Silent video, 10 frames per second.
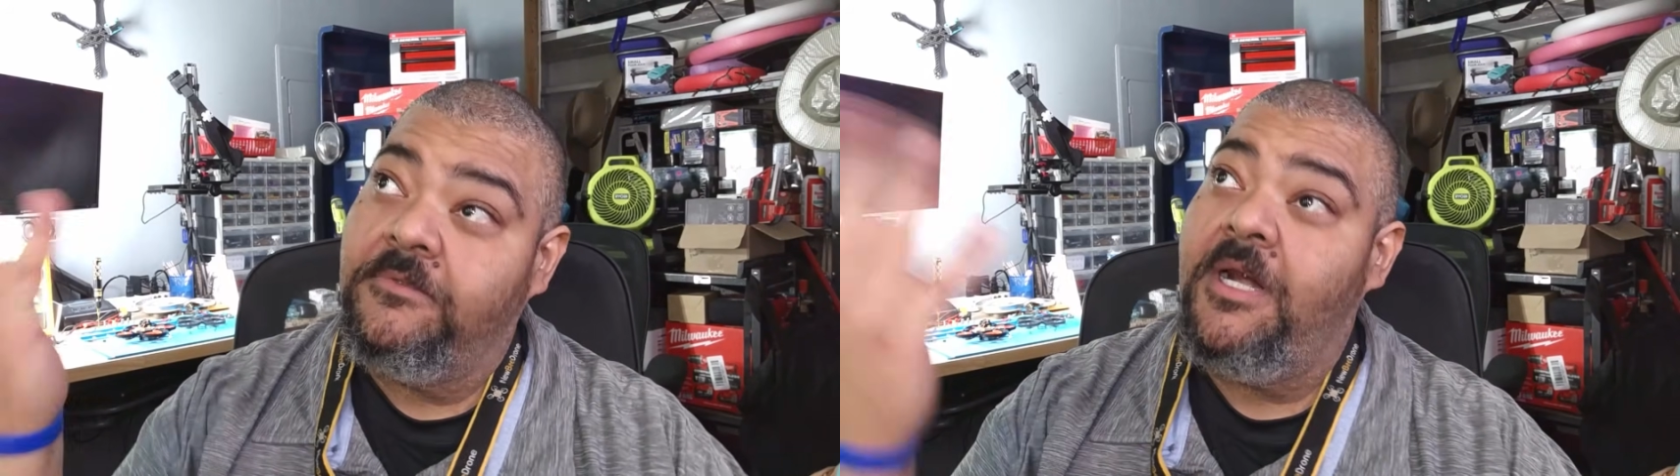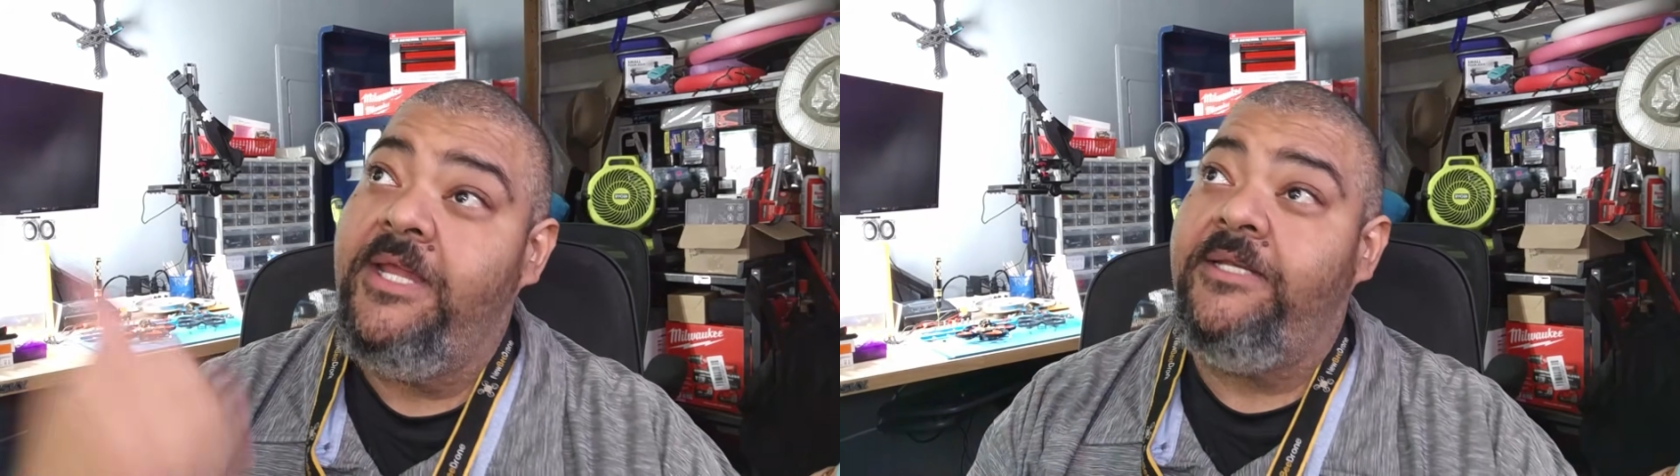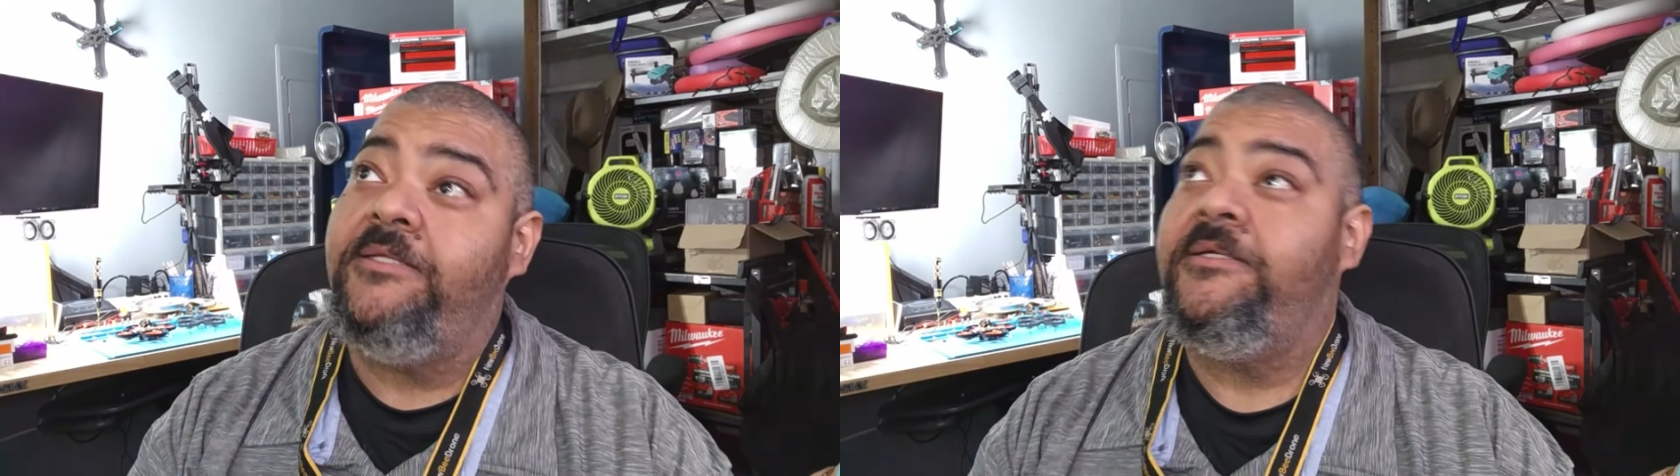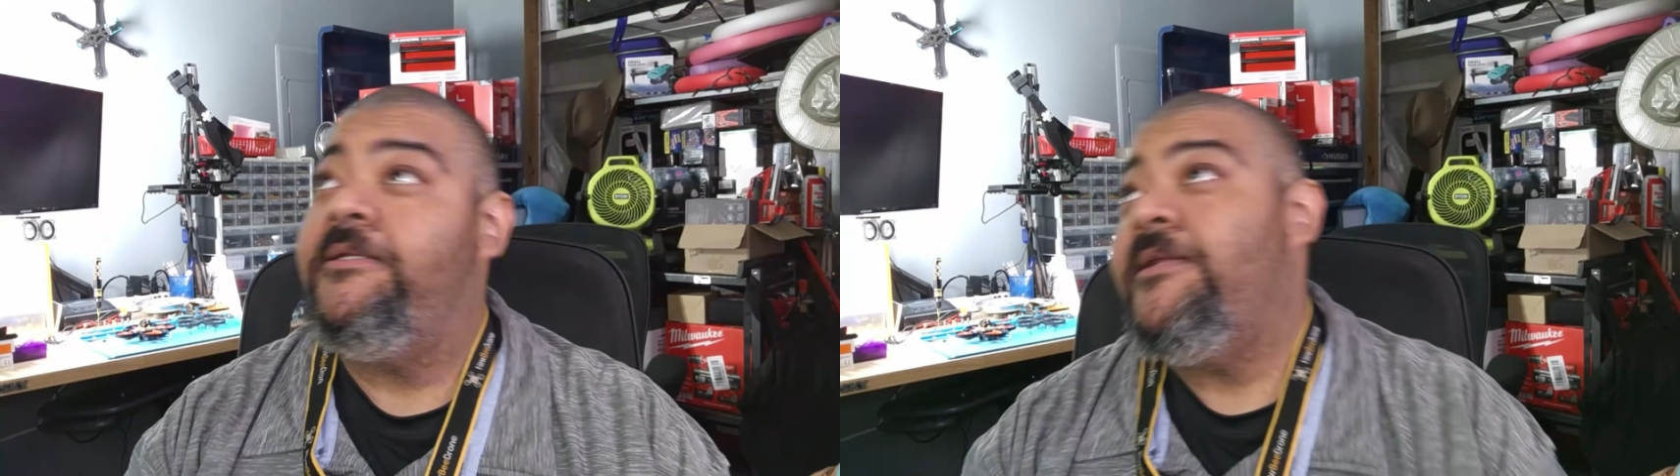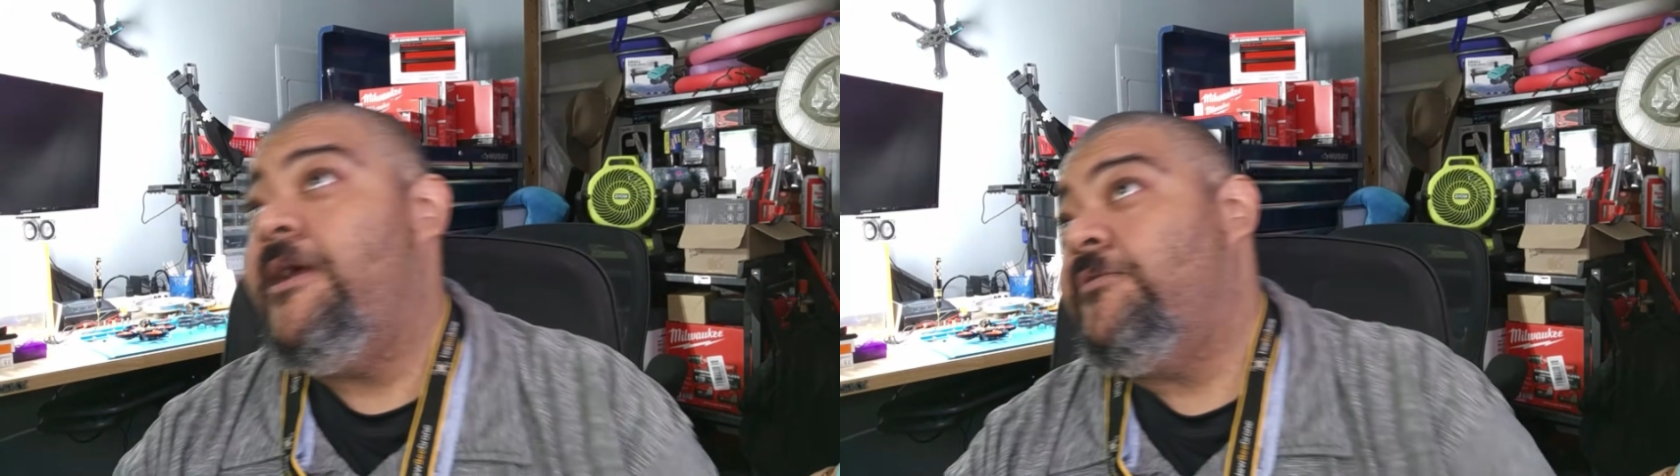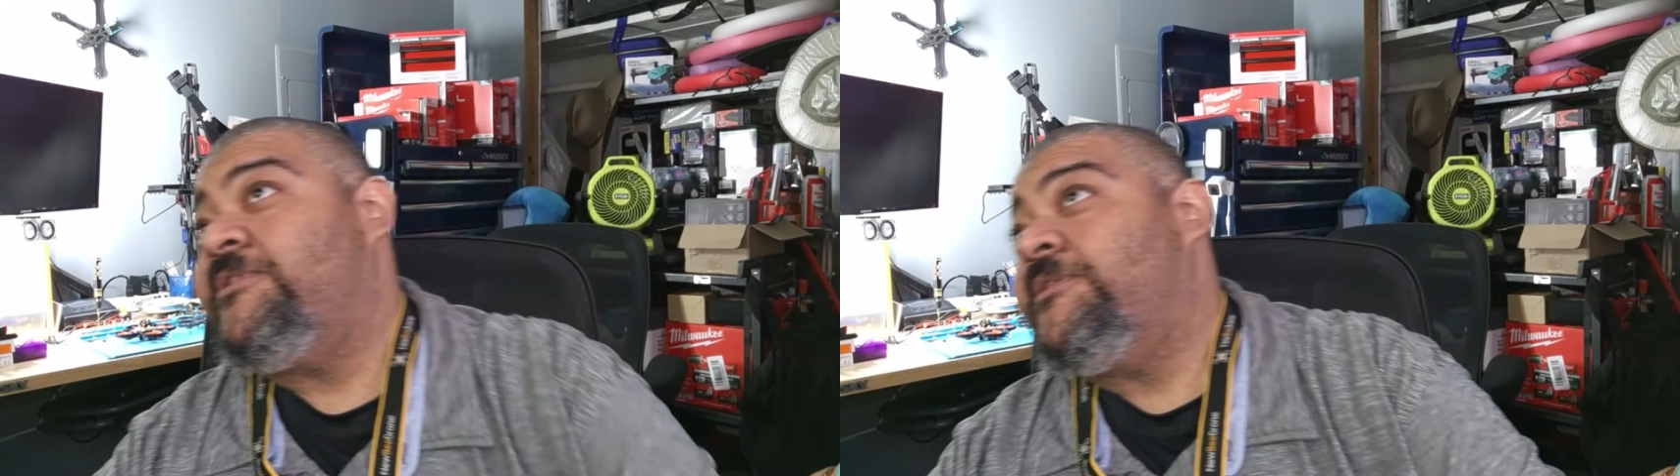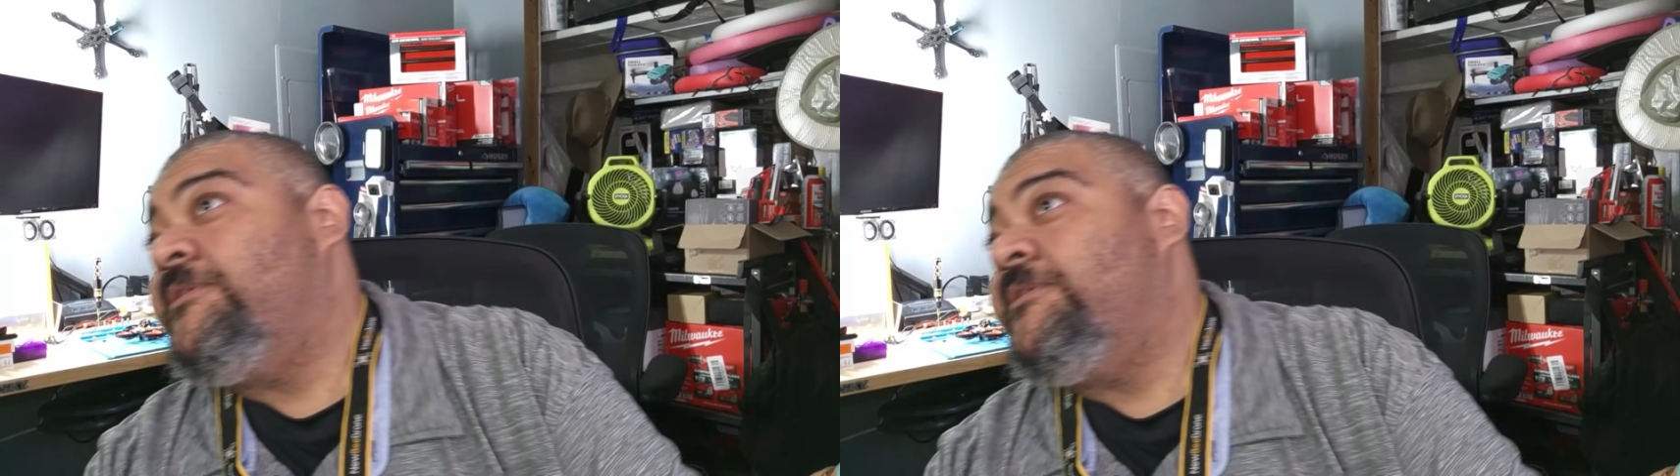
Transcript: raining and now it's